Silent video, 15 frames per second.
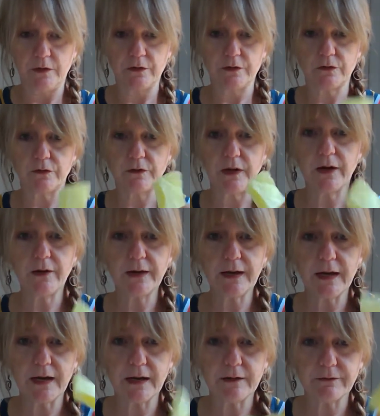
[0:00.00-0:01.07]
So now I
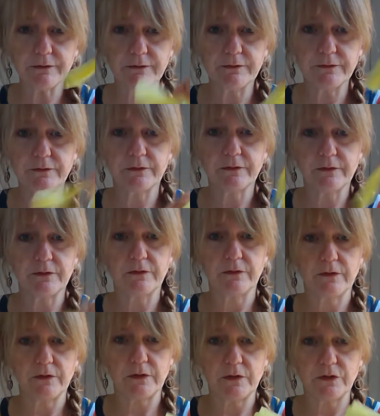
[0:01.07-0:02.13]
have
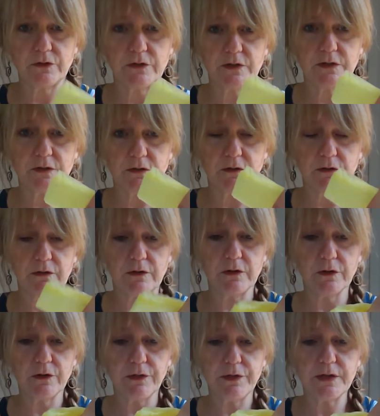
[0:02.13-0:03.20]
this
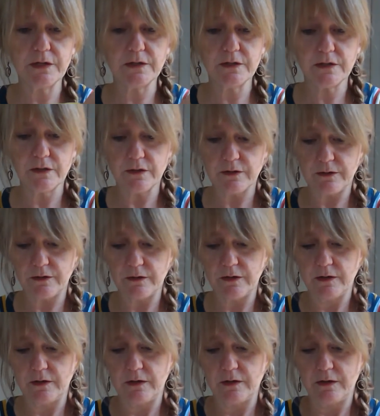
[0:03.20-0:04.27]
little thin
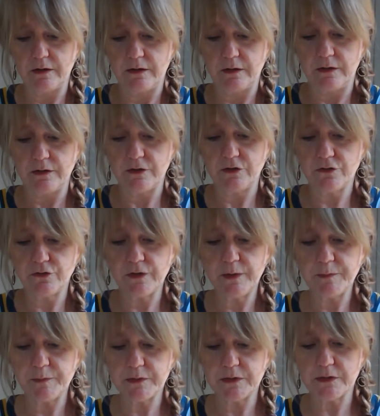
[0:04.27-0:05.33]

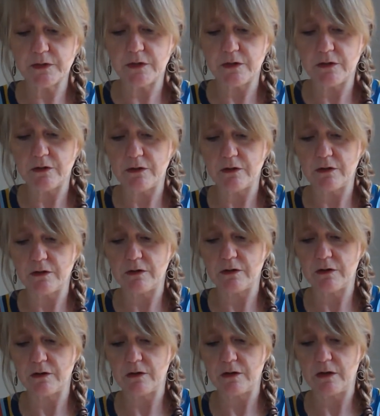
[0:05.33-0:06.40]
strips,
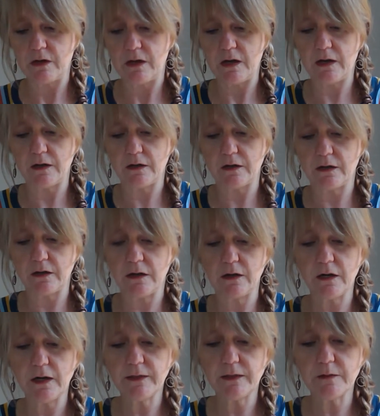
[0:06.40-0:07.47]
and I'm going to
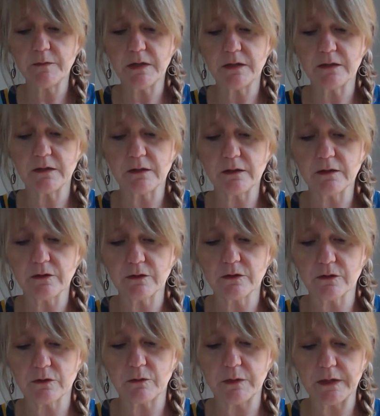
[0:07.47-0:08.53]
cut them into little
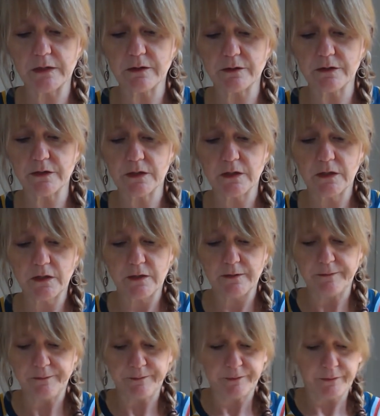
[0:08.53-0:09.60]
squares.
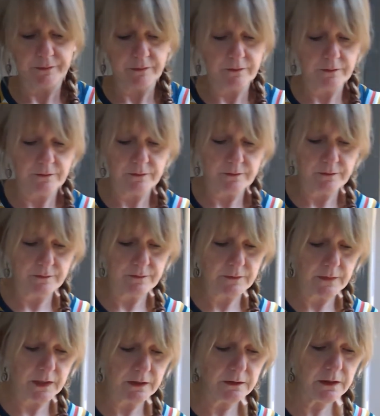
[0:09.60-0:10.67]

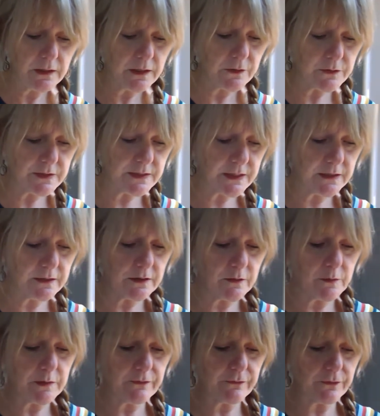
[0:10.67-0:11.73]
And like I was telling you
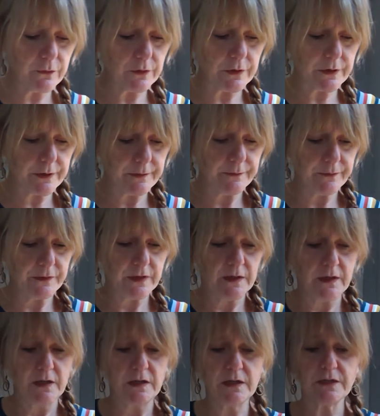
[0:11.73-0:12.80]
before,
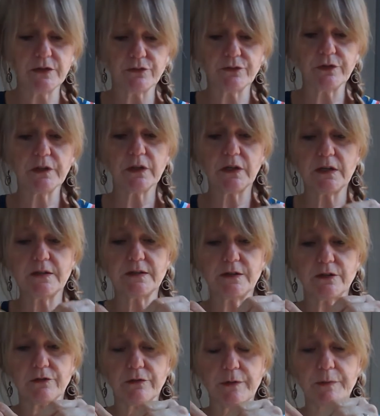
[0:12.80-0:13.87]
it's really easy
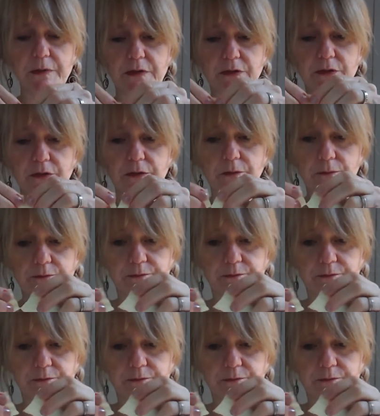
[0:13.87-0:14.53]
to rip it too.